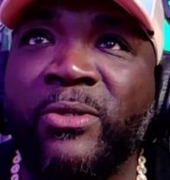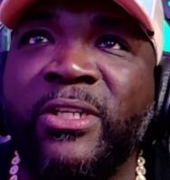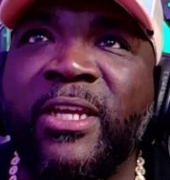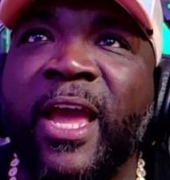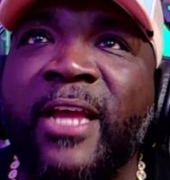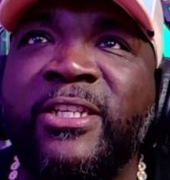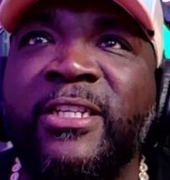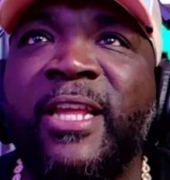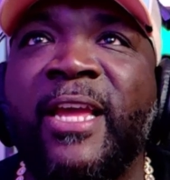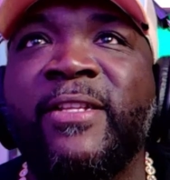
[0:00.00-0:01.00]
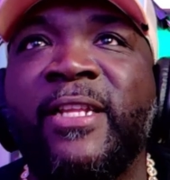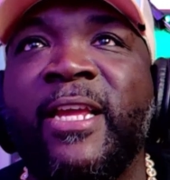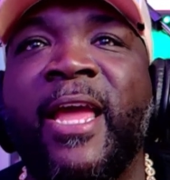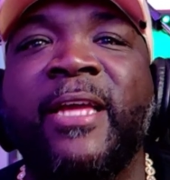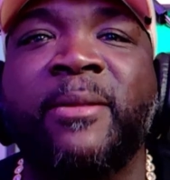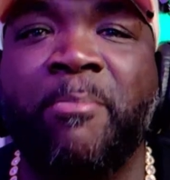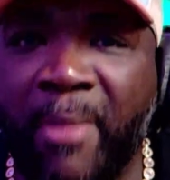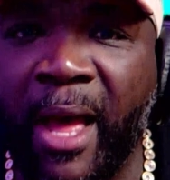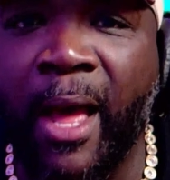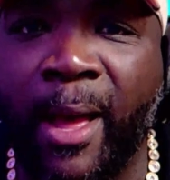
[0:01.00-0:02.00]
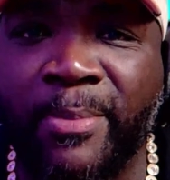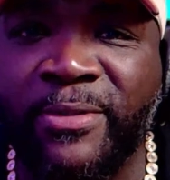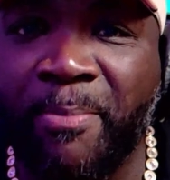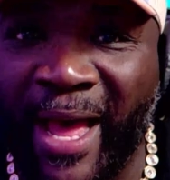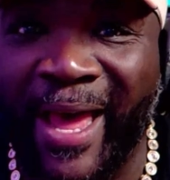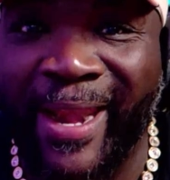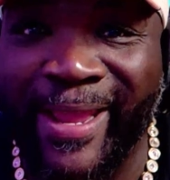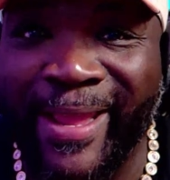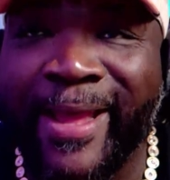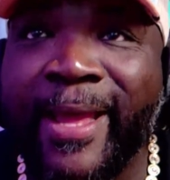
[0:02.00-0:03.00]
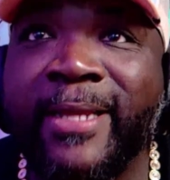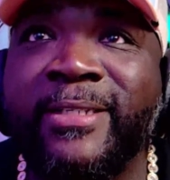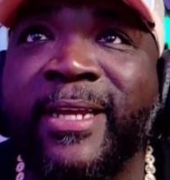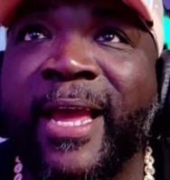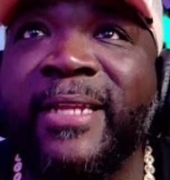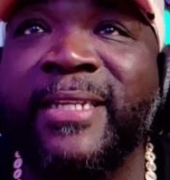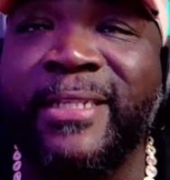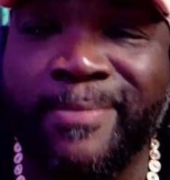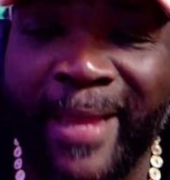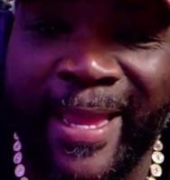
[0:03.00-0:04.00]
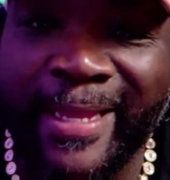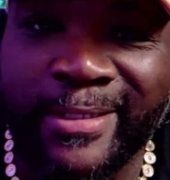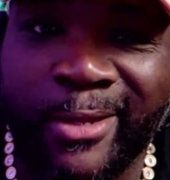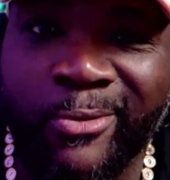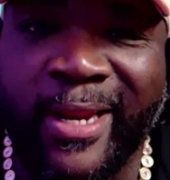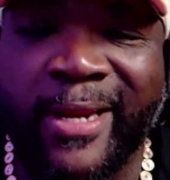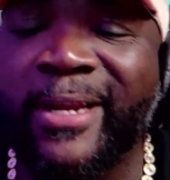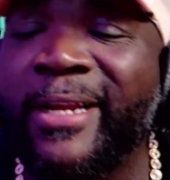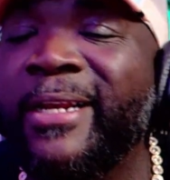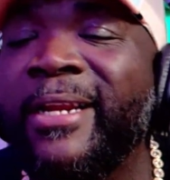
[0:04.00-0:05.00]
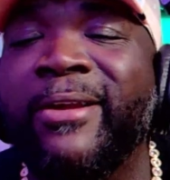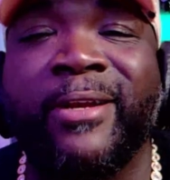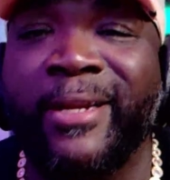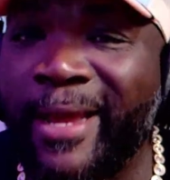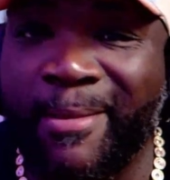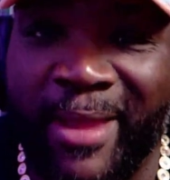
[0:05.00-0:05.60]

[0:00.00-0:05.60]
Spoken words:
She definitely has a mom's body. And she got these pants on that are clearly not